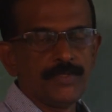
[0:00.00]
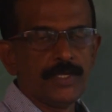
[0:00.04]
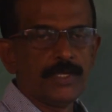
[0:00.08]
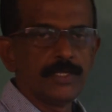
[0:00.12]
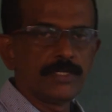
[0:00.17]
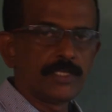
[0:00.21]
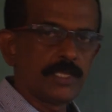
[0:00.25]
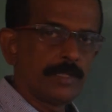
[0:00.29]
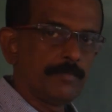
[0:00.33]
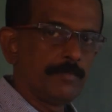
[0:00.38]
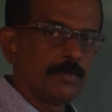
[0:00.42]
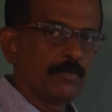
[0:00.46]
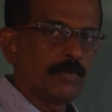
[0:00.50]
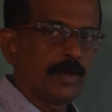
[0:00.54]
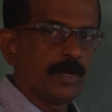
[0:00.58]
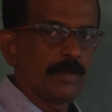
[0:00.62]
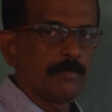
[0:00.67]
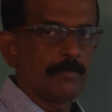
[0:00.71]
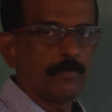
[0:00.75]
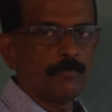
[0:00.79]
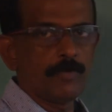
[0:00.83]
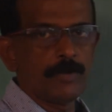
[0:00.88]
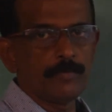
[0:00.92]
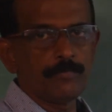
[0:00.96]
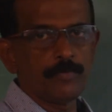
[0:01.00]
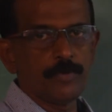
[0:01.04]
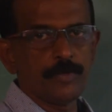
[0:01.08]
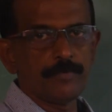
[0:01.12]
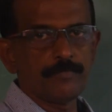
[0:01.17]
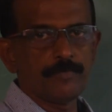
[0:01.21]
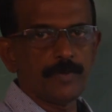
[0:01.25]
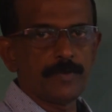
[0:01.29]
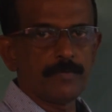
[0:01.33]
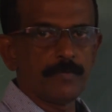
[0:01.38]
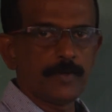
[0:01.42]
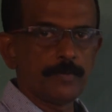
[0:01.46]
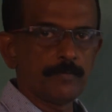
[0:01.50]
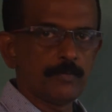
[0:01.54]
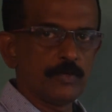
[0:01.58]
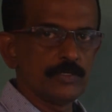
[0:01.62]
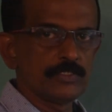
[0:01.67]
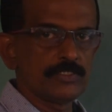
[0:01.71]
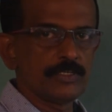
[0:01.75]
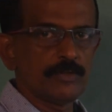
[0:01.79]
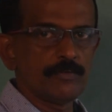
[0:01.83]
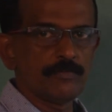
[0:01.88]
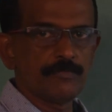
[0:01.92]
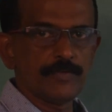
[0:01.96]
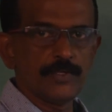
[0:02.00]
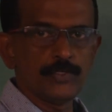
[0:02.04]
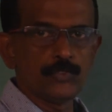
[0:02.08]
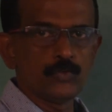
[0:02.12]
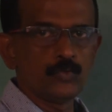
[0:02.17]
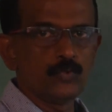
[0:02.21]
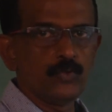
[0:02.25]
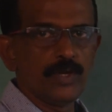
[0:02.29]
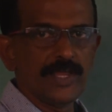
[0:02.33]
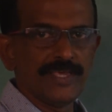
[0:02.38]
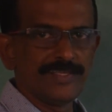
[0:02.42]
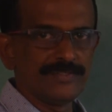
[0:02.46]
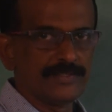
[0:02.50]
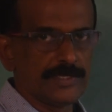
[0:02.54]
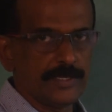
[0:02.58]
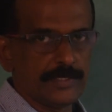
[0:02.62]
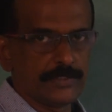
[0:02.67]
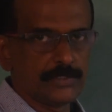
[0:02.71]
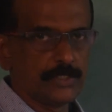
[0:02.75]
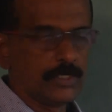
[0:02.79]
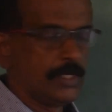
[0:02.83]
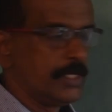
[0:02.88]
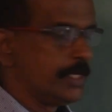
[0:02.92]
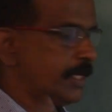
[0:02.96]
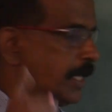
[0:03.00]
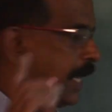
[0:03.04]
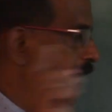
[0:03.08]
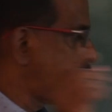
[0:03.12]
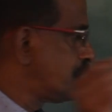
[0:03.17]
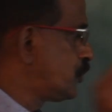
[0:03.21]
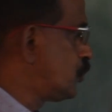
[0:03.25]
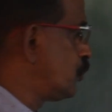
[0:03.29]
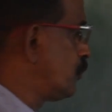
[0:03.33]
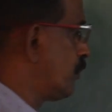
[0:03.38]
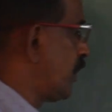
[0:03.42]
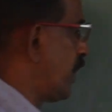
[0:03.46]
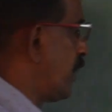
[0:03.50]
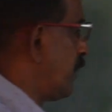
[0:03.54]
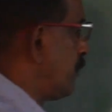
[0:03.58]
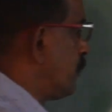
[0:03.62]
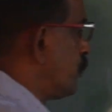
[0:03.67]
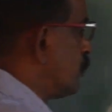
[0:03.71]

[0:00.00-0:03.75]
It can be 1 mm, 1.5, 1.75, 2, like that. Assume I am